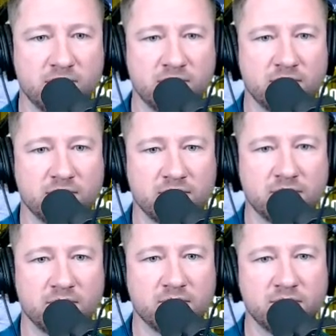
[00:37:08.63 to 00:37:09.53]

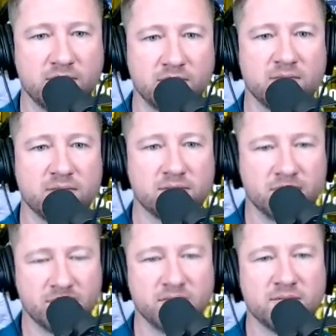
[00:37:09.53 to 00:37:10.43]

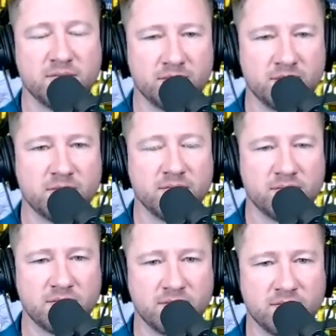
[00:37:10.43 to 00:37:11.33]

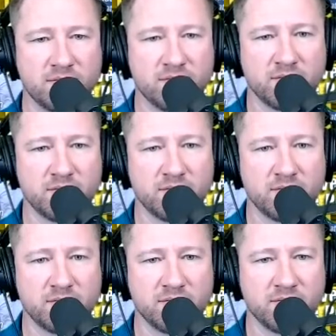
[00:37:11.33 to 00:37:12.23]

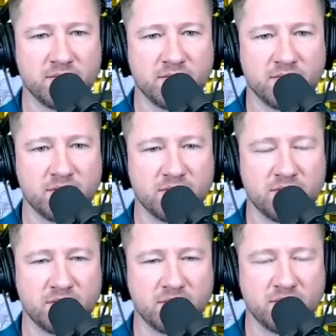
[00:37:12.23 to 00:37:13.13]

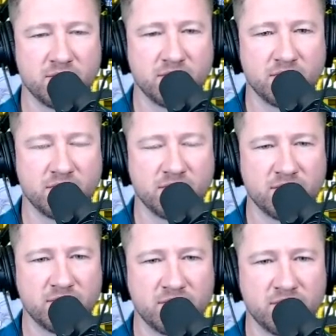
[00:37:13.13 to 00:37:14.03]

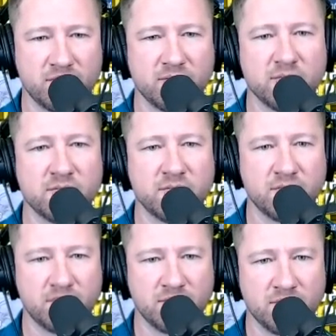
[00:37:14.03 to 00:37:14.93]

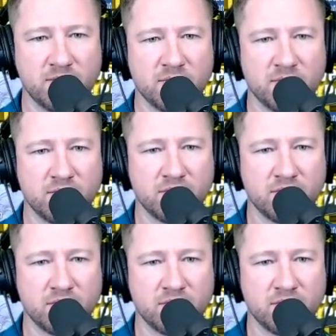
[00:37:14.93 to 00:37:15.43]
(not speaking)